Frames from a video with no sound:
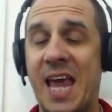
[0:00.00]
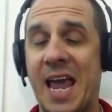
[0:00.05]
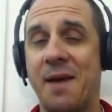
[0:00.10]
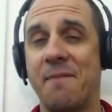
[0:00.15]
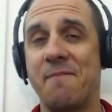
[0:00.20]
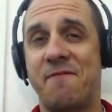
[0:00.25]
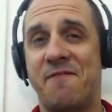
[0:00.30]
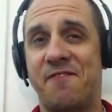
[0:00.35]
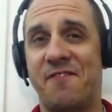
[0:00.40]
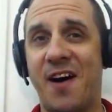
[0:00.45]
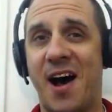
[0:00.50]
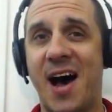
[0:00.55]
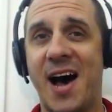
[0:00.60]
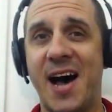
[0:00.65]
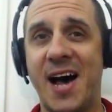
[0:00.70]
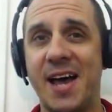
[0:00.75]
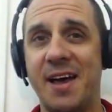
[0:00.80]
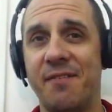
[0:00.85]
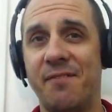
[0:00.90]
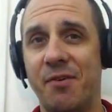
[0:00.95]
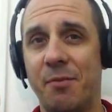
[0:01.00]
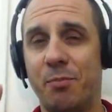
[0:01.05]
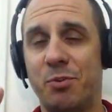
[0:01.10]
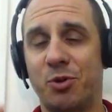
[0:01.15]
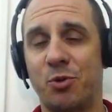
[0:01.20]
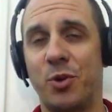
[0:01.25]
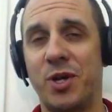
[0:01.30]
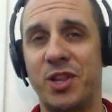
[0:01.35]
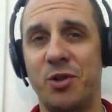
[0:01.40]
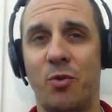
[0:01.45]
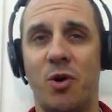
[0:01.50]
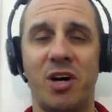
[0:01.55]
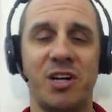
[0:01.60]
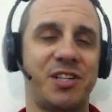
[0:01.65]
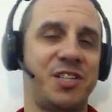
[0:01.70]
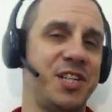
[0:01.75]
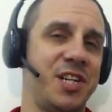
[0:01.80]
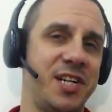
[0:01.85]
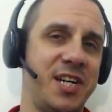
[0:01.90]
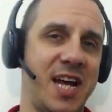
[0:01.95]
Game five between the
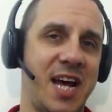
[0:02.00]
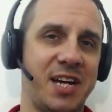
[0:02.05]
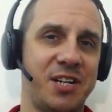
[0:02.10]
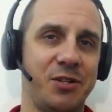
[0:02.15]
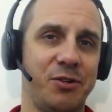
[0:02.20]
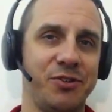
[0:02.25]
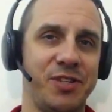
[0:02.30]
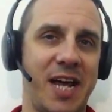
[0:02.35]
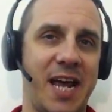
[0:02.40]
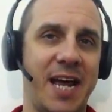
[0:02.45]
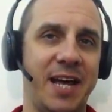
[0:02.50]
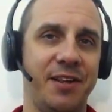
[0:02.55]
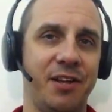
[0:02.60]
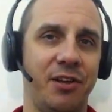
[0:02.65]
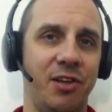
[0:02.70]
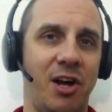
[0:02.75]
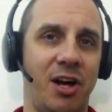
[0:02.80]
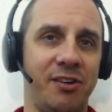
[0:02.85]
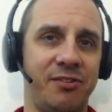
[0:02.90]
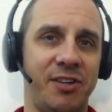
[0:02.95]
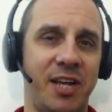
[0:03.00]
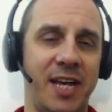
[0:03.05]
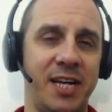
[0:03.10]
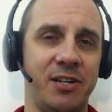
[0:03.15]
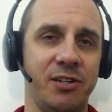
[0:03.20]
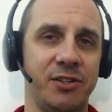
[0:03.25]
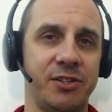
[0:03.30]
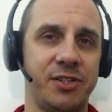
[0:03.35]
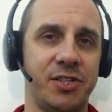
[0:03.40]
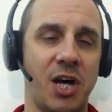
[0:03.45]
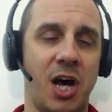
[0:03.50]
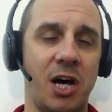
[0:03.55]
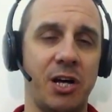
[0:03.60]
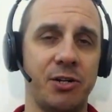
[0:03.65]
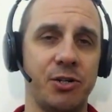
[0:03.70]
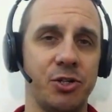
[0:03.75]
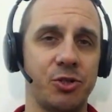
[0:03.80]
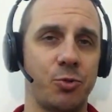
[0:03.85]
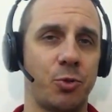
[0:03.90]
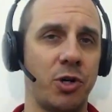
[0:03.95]
Washington Nationals and the Los Angeles
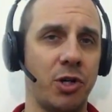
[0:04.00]
Dodgers.